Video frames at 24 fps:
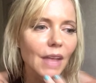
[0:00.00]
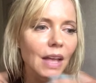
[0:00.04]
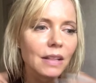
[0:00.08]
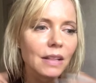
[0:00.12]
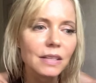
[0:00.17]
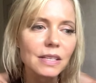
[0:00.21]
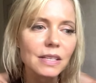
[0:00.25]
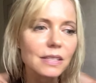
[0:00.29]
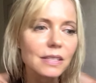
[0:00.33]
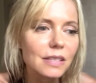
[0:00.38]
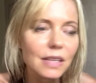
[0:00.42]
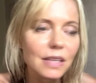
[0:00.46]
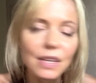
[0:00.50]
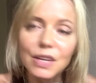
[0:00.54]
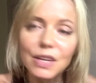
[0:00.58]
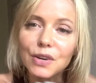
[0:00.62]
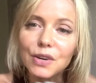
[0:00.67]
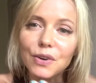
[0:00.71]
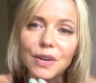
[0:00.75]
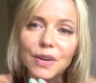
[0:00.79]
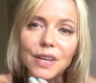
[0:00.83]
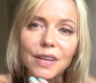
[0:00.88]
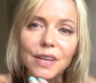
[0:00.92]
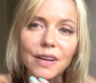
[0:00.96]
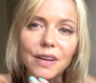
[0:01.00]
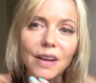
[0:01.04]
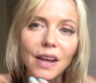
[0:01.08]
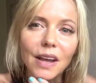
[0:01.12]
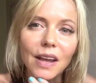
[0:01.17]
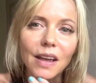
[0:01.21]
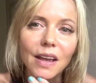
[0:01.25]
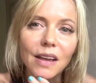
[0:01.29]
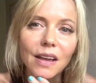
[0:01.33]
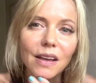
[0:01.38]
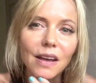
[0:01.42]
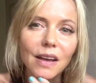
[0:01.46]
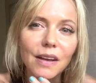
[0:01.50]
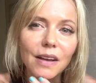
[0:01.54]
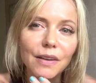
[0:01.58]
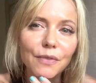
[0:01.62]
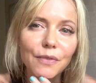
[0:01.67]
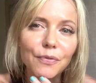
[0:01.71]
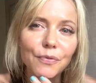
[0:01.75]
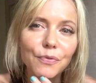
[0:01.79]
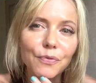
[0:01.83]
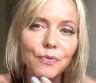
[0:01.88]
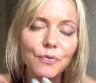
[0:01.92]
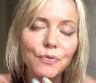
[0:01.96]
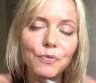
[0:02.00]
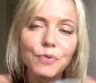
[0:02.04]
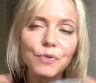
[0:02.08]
at least a year in, I kind of